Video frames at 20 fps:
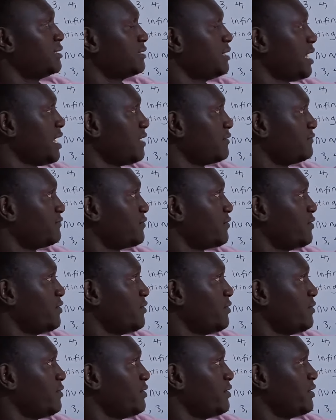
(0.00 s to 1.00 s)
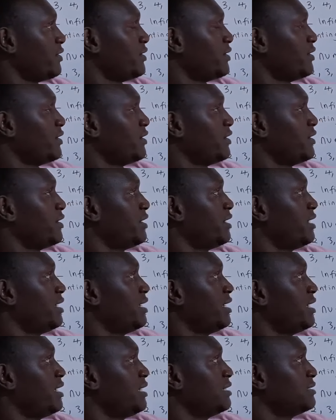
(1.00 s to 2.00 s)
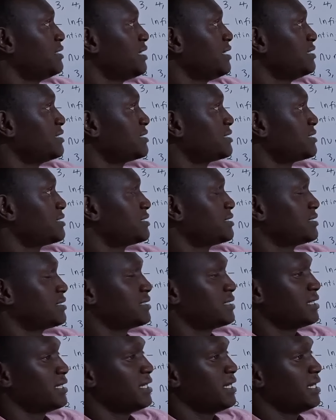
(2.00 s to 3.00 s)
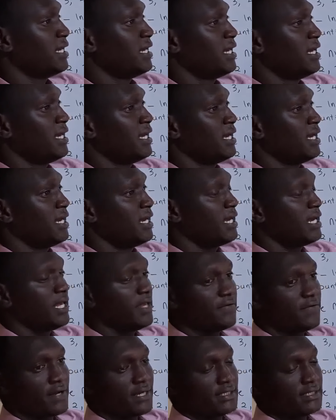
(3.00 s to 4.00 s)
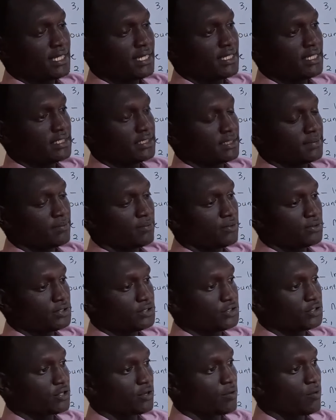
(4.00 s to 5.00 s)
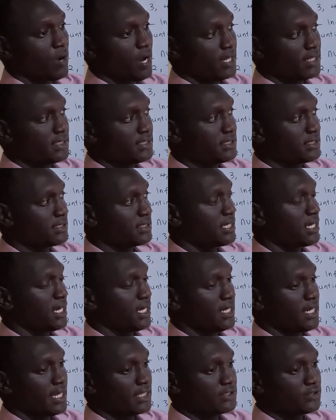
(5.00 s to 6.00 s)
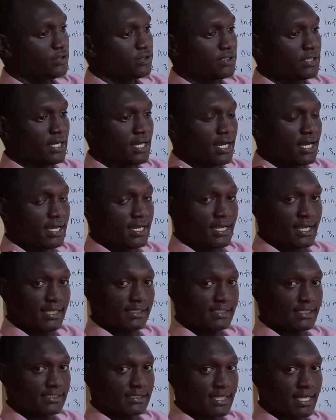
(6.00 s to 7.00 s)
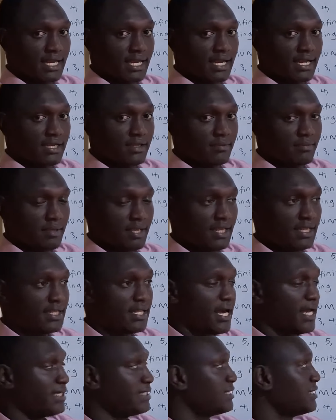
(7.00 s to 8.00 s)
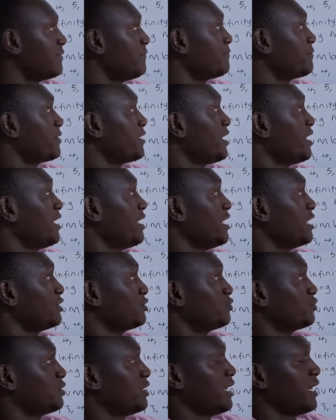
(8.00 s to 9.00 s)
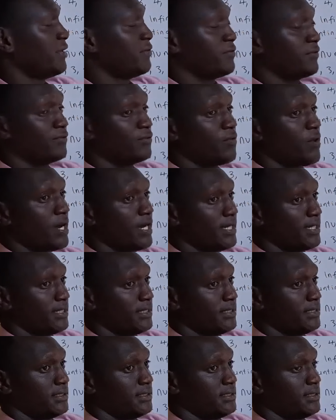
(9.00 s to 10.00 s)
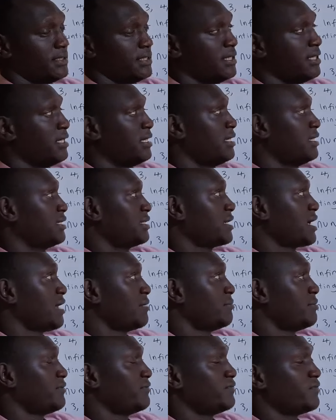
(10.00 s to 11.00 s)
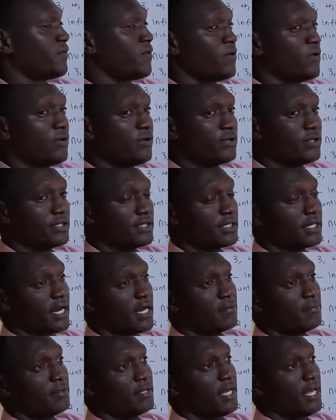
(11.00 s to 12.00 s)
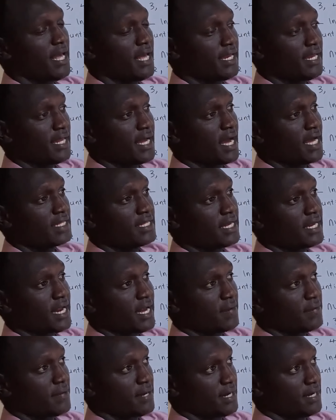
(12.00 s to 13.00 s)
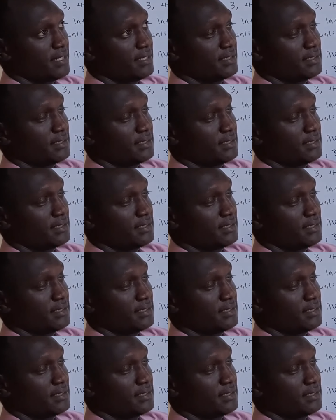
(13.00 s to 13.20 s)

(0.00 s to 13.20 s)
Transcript: Therefore, since if I say it is a position of ones, does not necessarily mean that here should end with 1. It can be 4, it can be any other number.